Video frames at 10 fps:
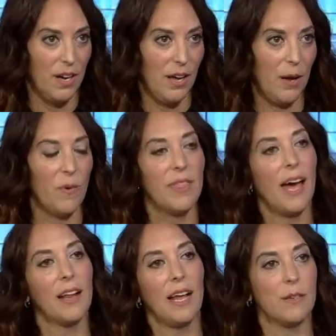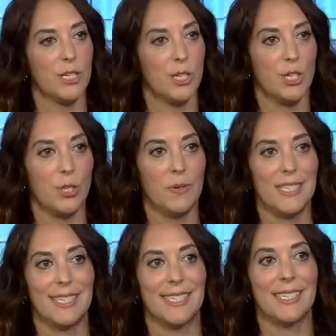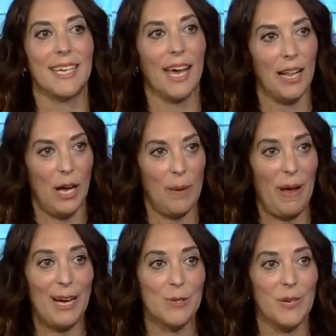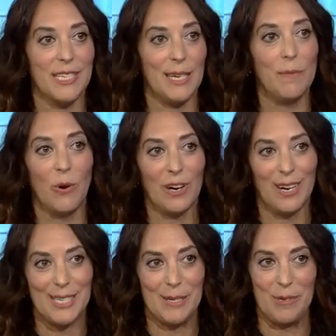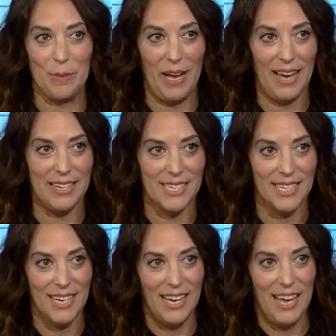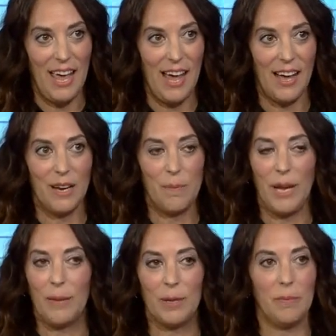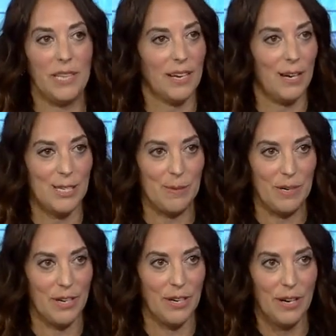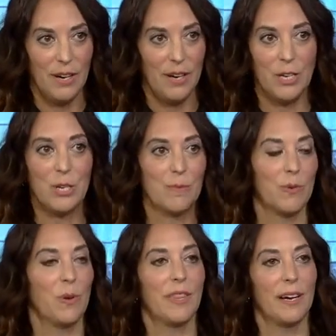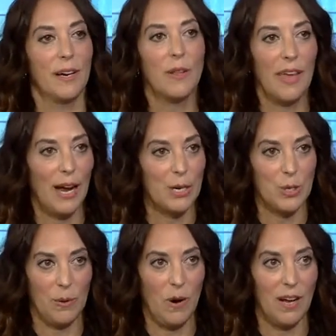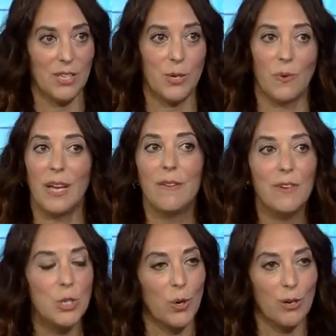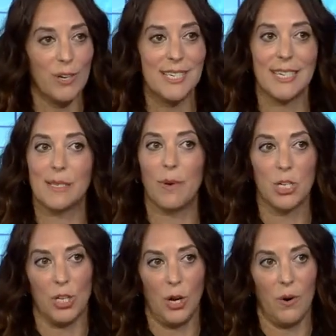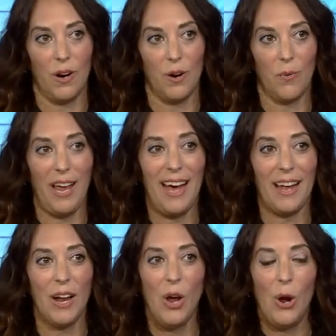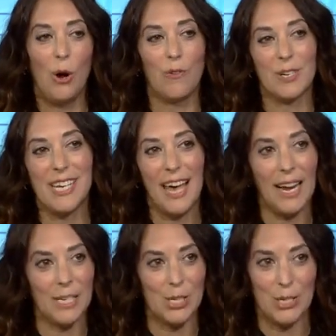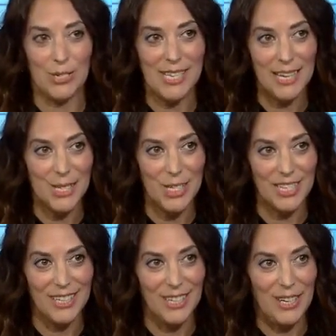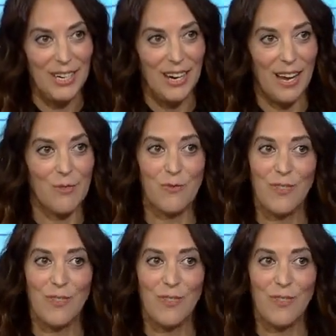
Mm-hmm. And what that allows us to do is to scale up as we see more customer demand and be able to meet the customer in terms of what they, they actually want. So inventory risk is much lower. We had over ten X turns last year, mm. and